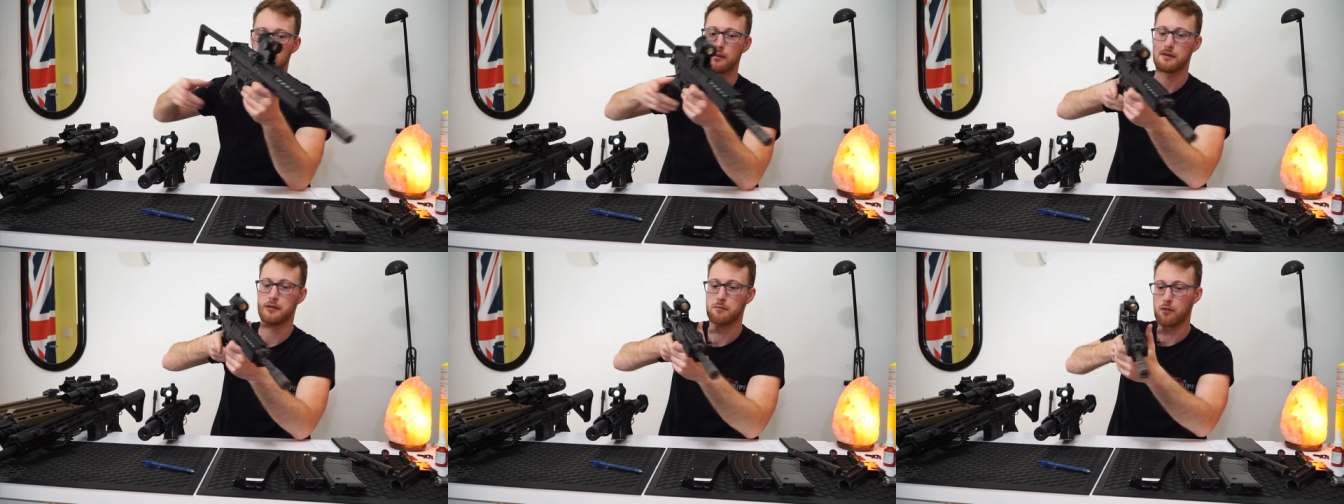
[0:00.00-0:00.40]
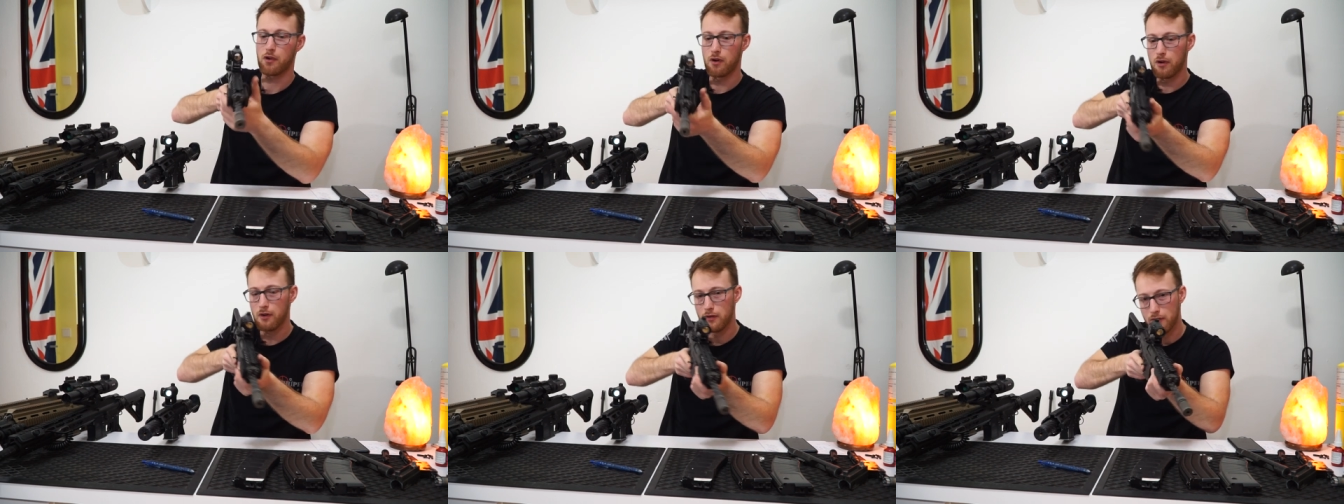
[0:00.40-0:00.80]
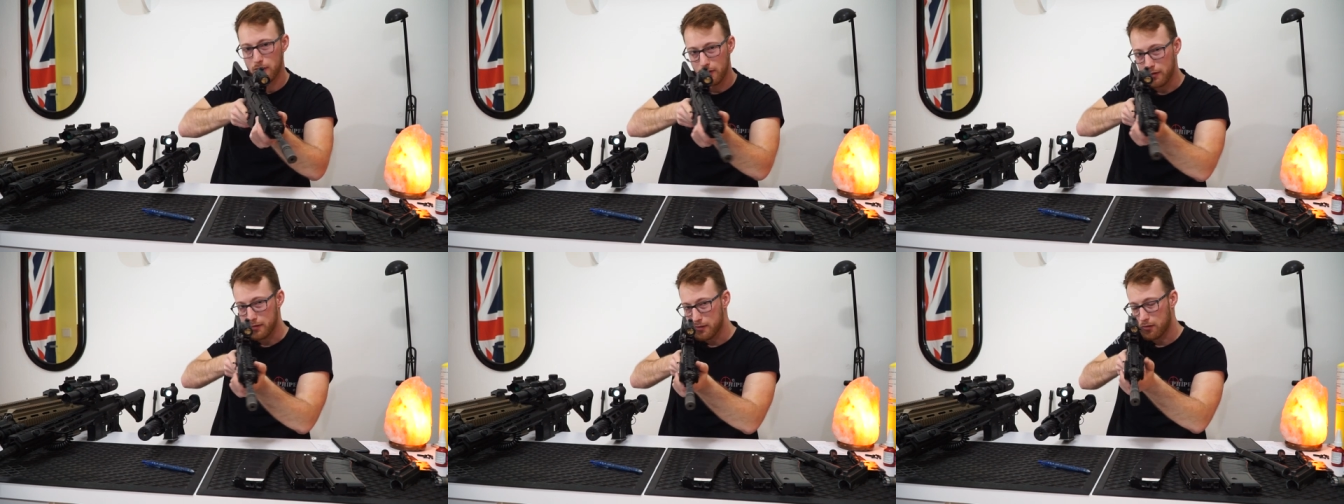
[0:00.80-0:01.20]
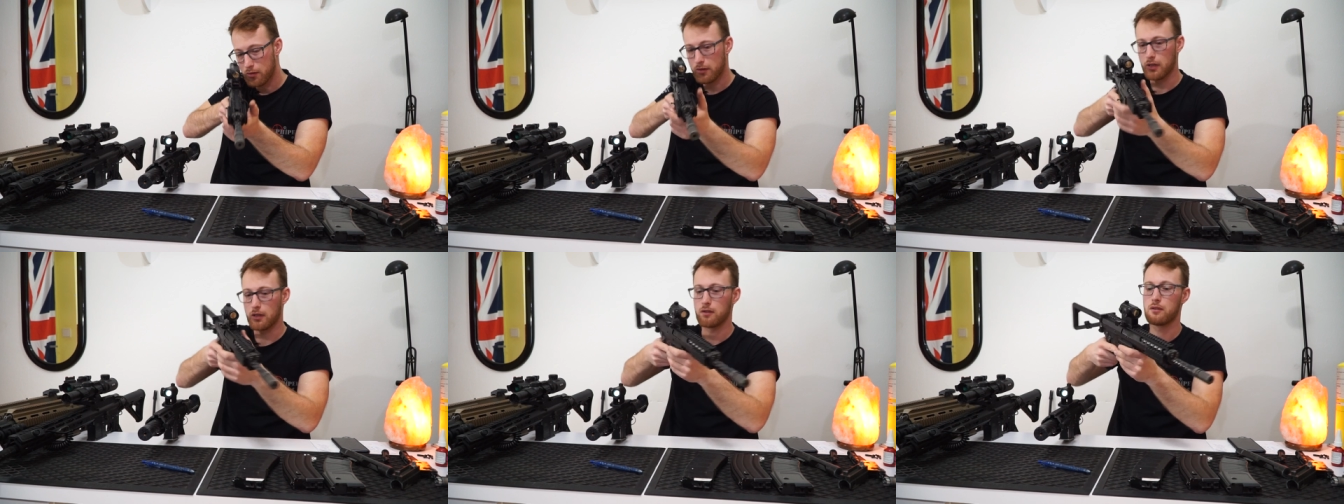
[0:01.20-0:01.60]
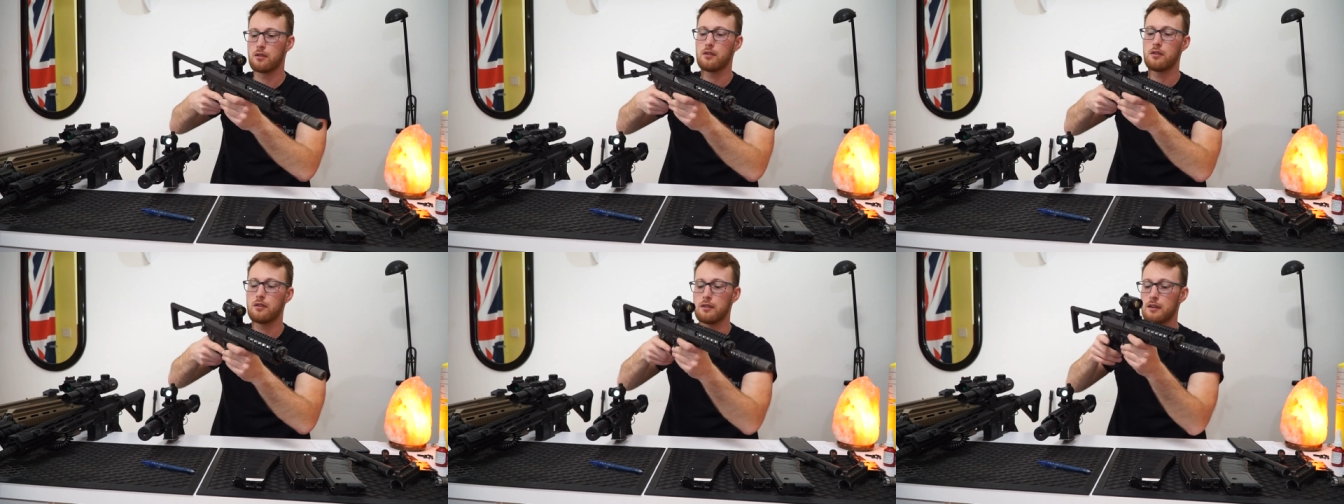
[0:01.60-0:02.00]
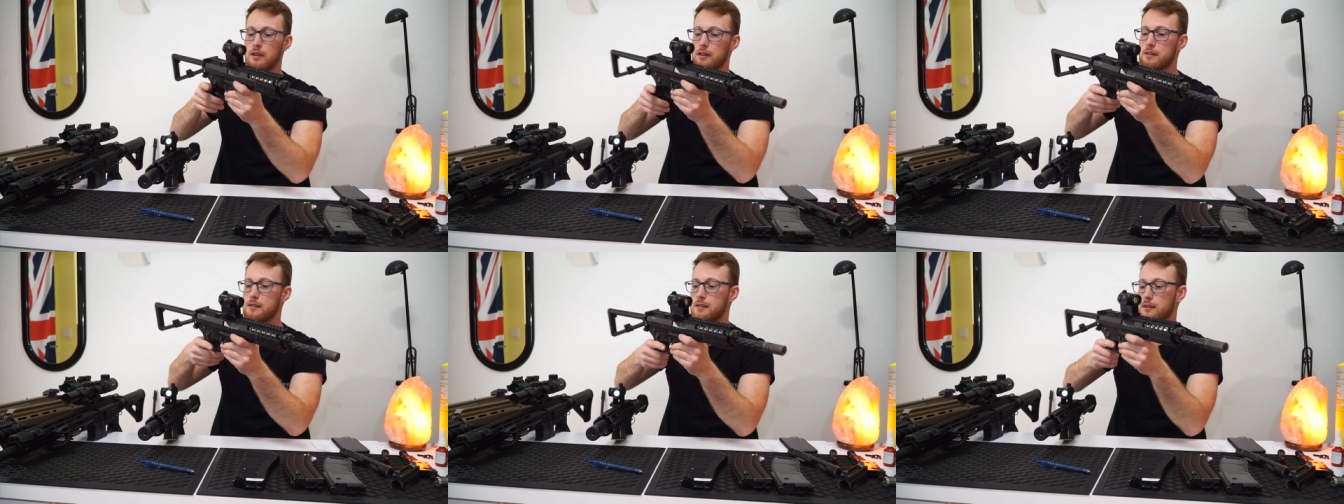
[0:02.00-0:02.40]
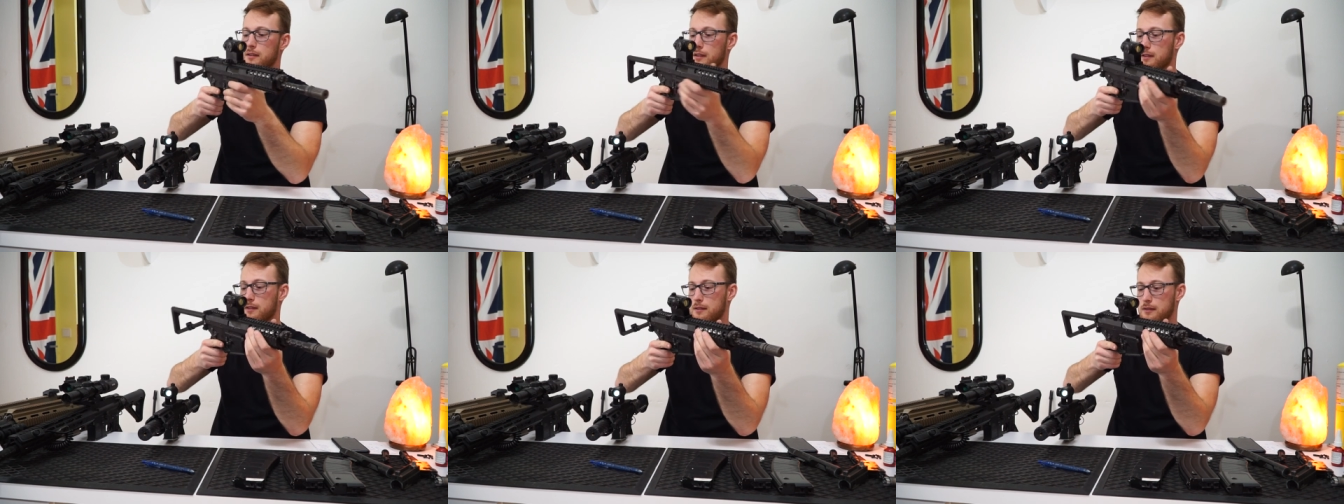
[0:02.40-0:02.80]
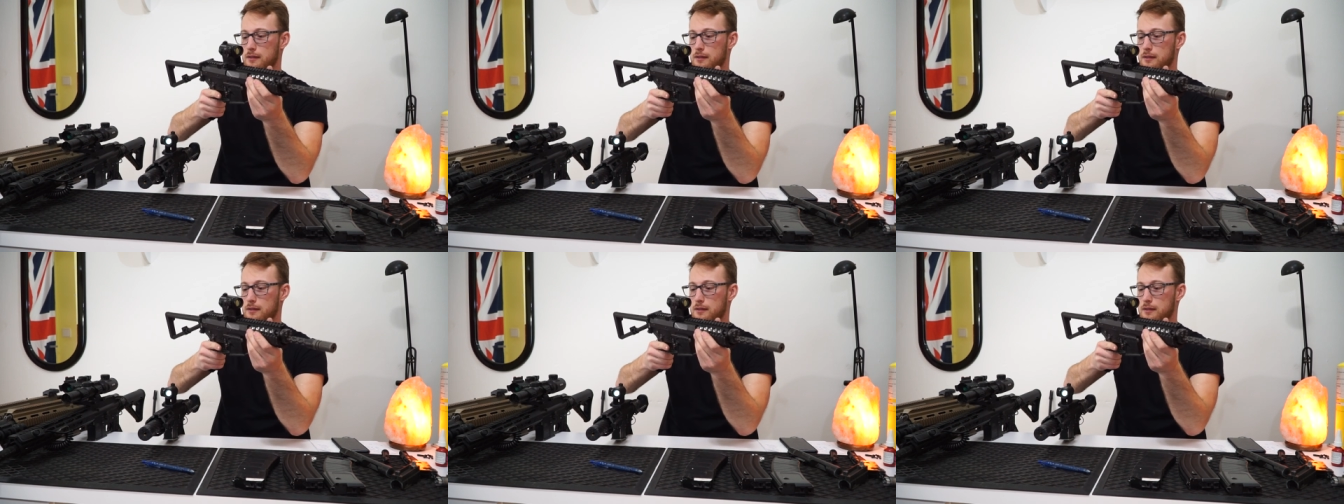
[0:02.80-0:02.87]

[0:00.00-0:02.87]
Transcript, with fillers: It's still small, it's looking good, it's